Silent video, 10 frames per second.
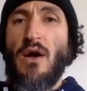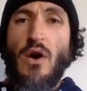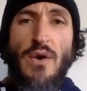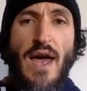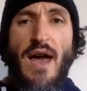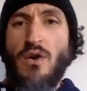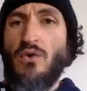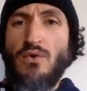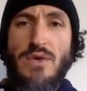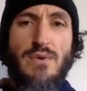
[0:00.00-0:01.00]
oh yeah,
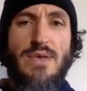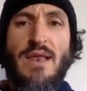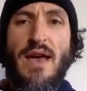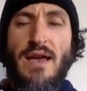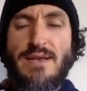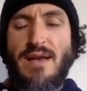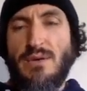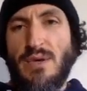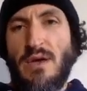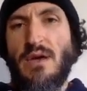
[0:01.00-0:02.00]
cool, Tuesday night
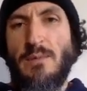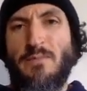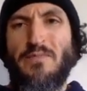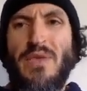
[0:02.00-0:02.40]
sounds good,